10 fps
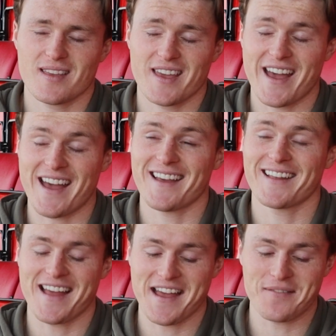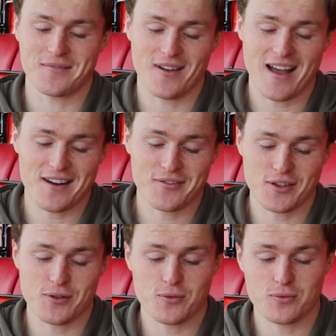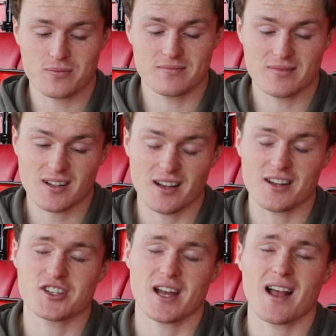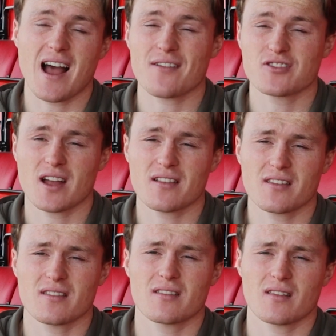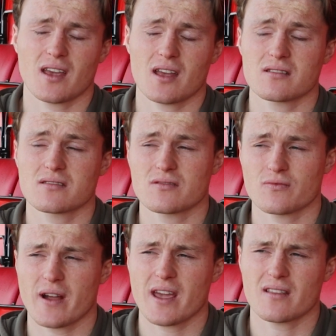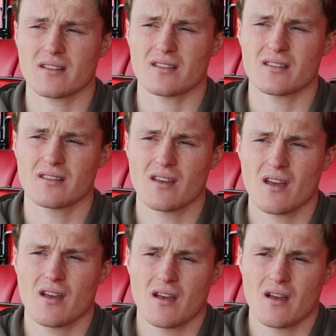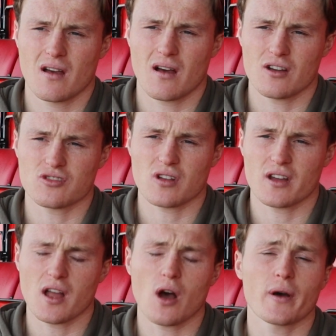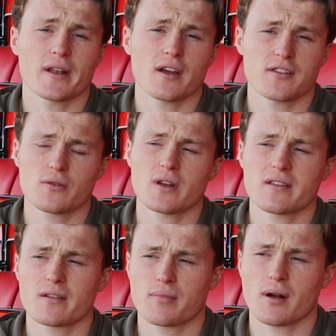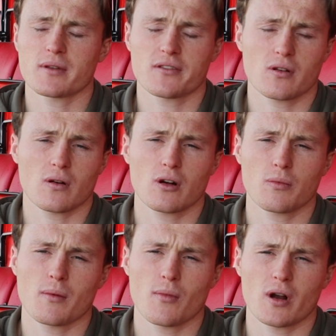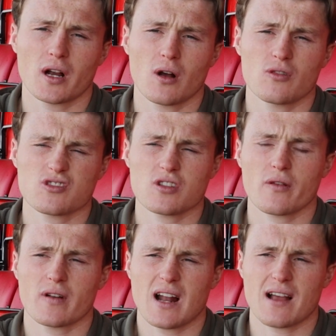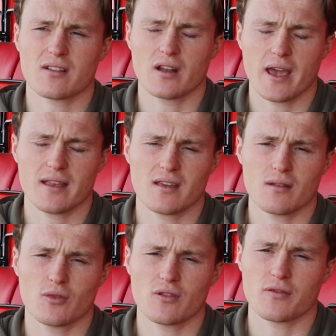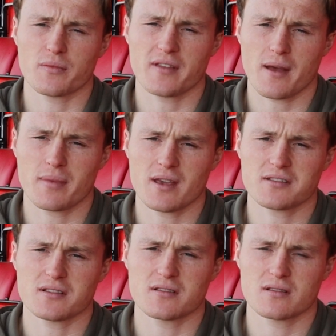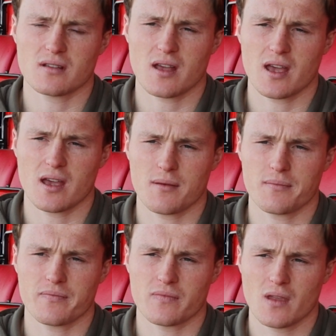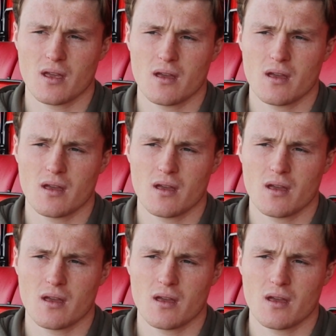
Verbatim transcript: Yeah, um, I had a few kind of half chances against Raith, and I, ju- I know I, I, do need to probably score a couple more goals just over the last kind of 18 months from set pieces. Um,